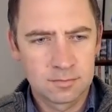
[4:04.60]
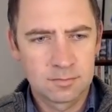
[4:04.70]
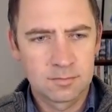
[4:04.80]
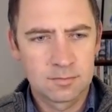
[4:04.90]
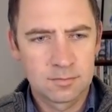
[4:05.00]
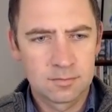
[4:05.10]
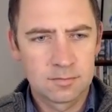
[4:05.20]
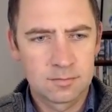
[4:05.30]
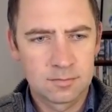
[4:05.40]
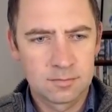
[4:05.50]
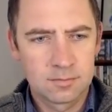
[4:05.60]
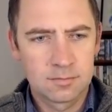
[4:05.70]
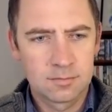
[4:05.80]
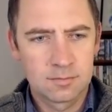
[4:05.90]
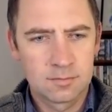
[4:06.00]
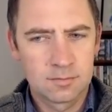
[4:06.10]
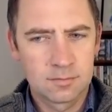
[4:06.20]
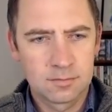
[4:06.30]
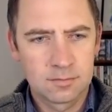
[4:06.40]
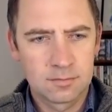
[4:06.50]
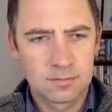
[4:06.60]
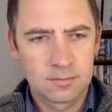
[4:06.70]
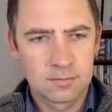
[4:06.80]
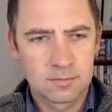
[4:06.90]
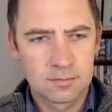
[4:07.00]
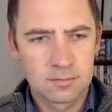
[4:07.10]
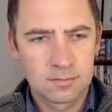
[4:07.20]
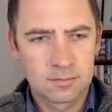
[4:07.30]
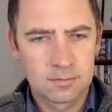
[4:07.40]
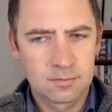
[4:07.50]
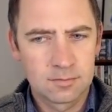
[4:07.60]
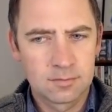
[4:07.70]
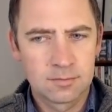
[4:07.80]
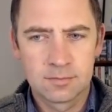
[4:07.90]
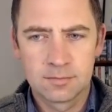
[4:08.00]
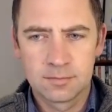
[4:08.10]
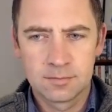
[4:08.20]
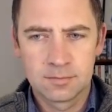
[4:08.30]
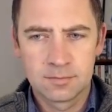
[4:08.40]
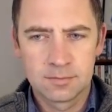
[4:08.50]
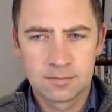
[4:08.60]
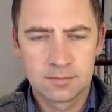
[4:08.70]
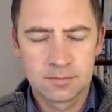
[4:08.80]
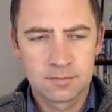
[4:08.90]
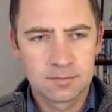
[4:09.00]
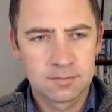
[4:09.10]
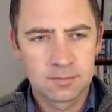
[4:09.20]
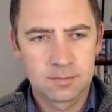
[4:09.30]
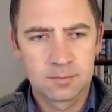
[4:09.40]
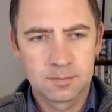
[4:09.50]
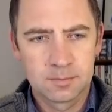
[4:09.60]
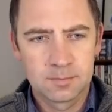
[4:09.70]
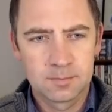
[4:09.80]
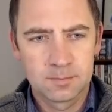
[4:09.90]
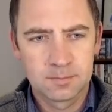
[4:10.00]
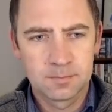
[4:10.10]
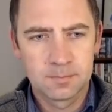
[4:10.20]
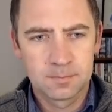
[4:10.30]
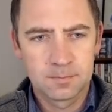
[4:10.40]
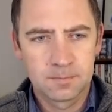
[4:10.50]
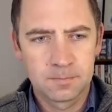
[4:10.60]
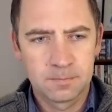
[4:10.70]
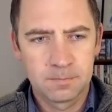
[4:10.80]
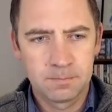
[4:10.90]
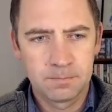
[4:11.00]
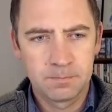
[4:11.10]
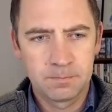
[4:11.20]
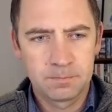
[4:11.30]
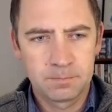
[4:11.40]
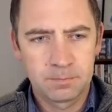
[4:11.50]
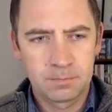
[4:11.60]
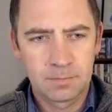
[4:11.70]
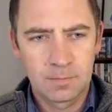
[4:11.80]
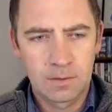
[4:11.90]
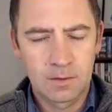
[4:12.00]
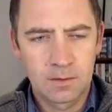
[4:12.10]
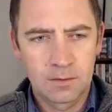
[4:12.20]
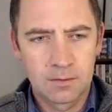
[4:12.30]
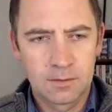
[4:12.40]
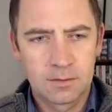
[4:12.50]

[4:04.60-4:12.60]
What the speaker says: (silent)